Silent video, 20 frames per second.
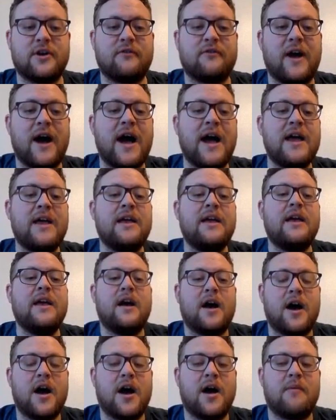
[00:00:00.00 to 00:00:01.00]
if I,
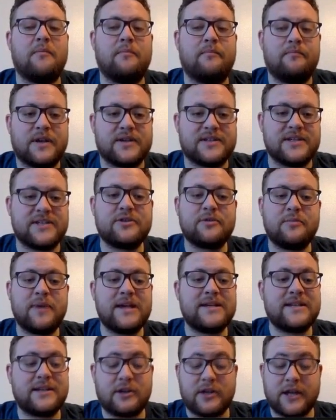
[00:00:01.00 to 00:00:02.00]
cause this will
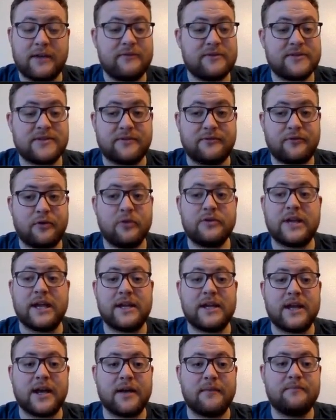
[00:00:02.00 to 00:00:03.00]
basically give us the full
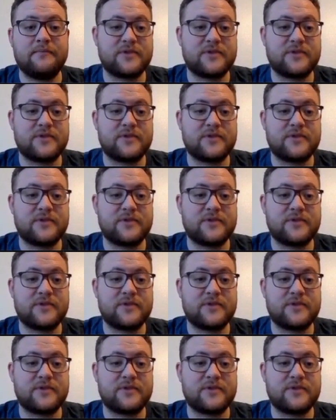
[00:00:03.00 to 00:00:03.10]
datetime.